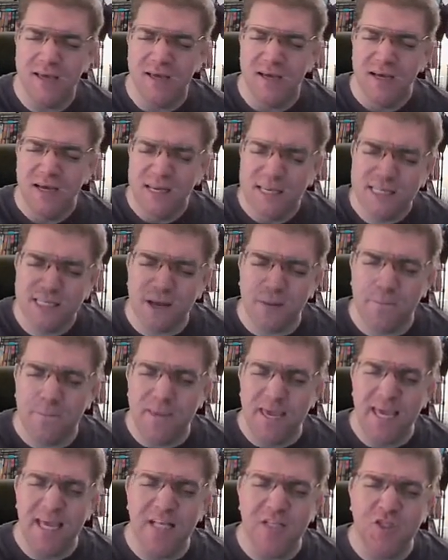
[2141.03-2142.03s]

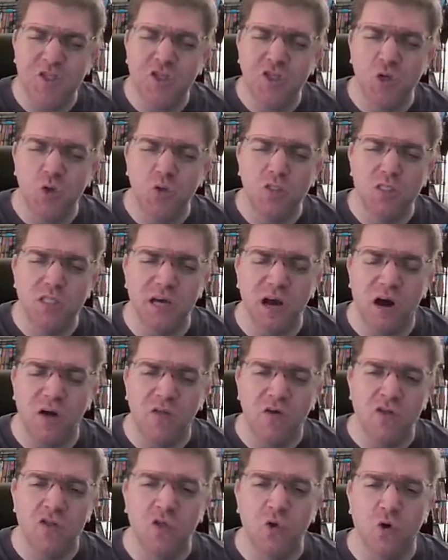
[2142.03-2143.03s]
Sabine shoots the
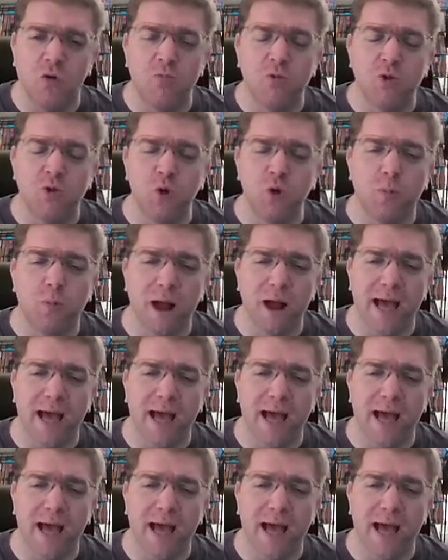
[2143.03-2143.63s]
other stormtrooper